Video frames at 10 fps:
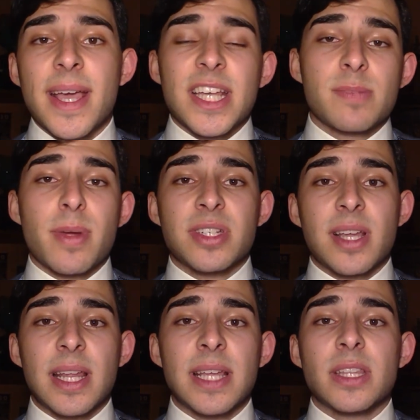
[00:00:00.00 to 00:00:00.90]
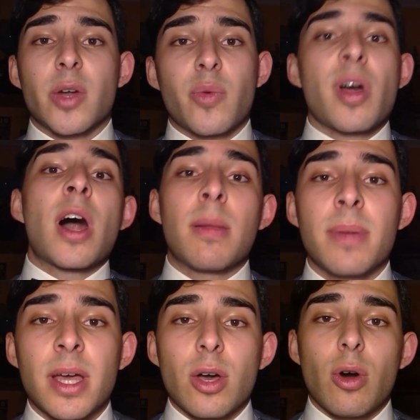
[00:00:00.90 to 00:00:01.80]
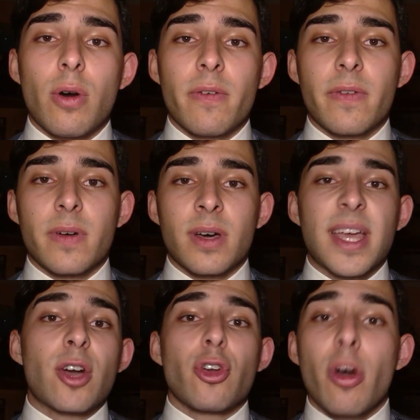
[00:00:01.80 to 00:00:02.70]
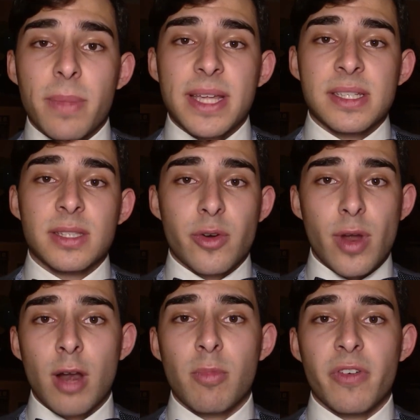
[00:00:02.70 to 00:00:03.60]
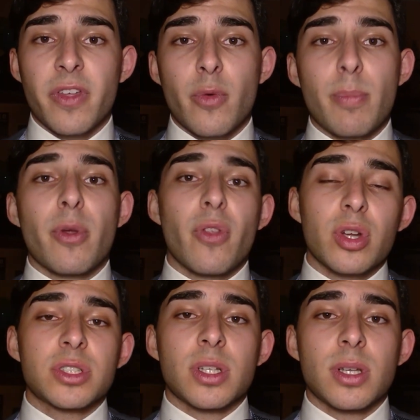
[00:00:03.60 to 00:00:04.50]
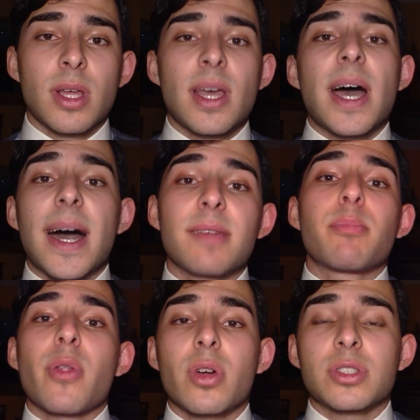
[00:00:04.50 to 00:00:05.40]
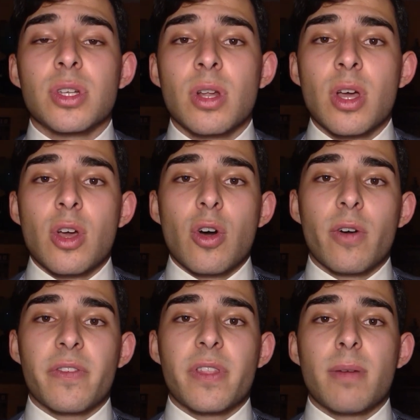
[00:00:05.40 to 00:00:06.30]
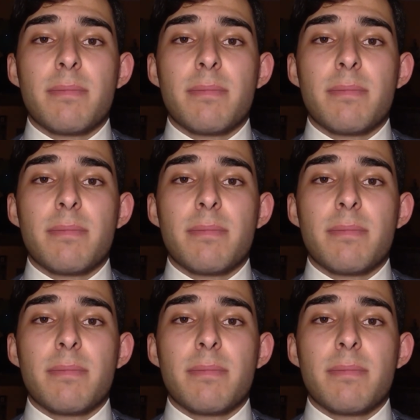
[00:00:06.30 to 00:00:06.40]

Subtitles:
especially in the realm of economics, in the realm of the reproduction and production of the